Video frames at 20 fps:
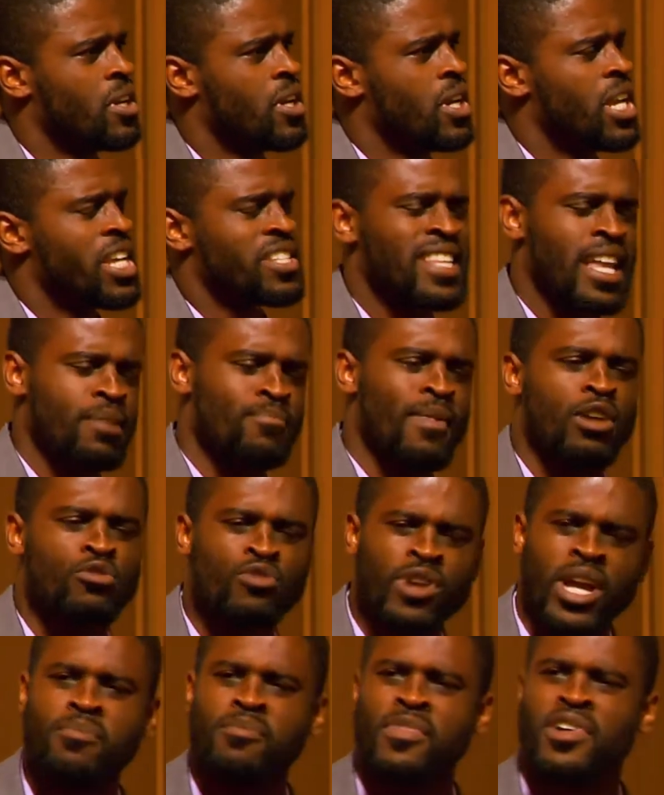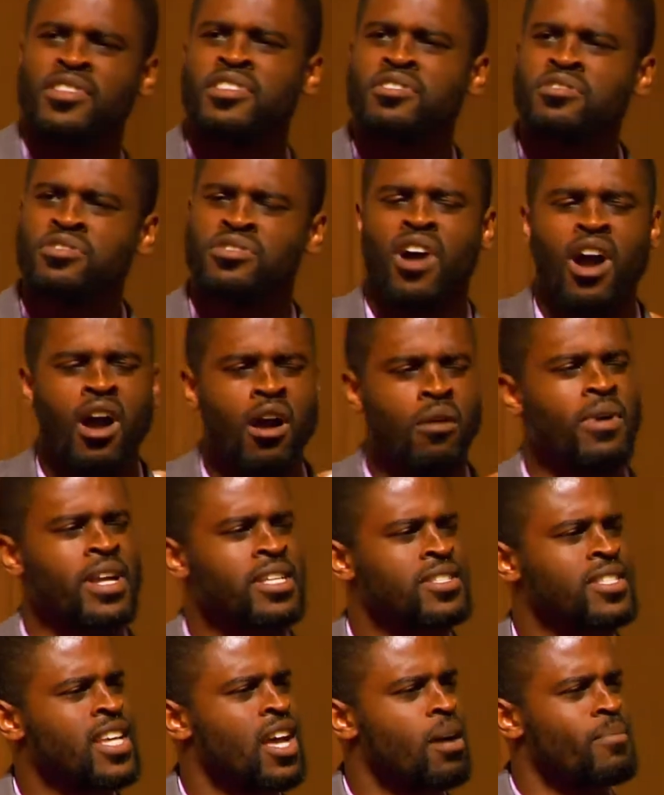It's like my grandmother used to always
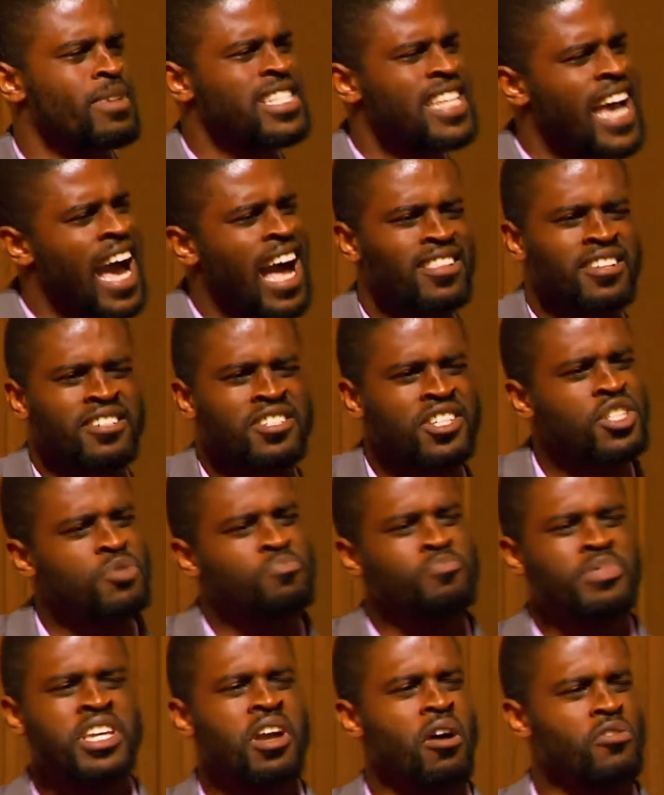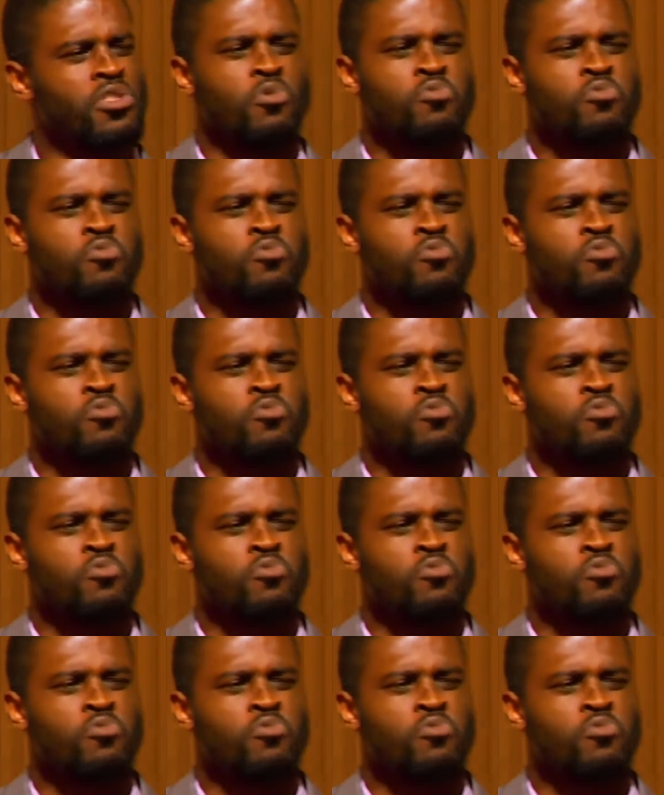tell me, Tyler, just be on the